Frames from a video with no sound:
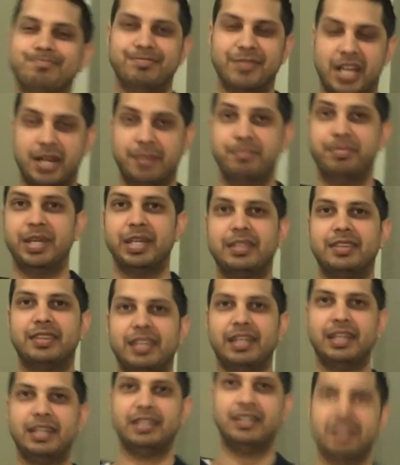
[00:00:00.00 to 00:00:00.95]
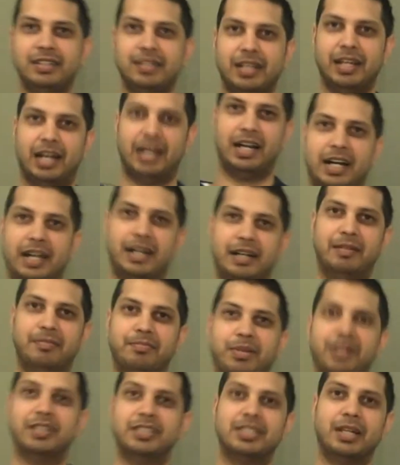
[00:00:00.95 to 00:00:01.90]
Not a big thing,
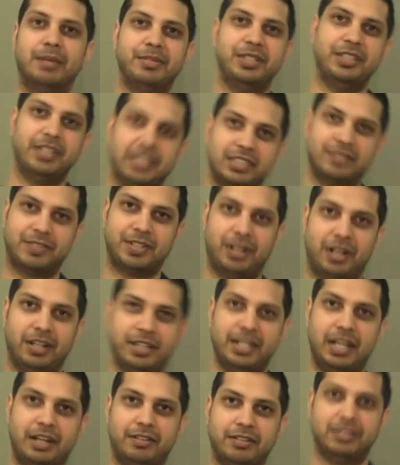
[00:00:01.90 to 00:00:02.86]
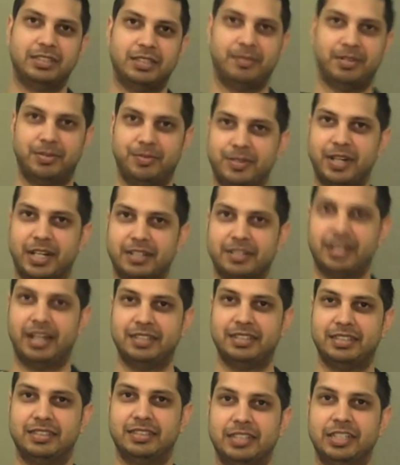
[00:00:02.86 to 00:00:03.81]
but it's something you guys have called out, something we
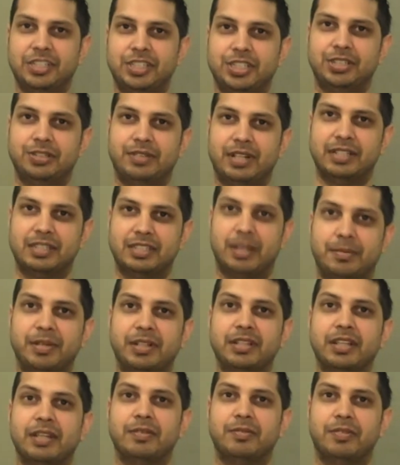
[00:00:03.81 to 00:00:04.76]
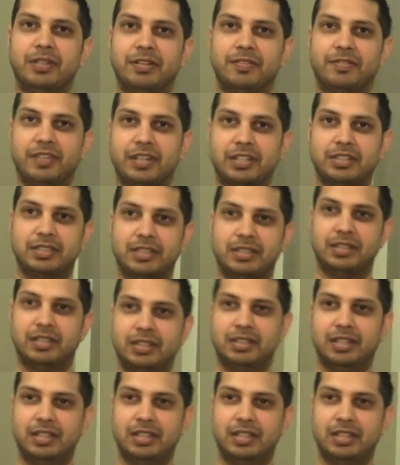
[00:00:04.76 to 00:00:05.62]
recognize as an issue, and something that we're fixing.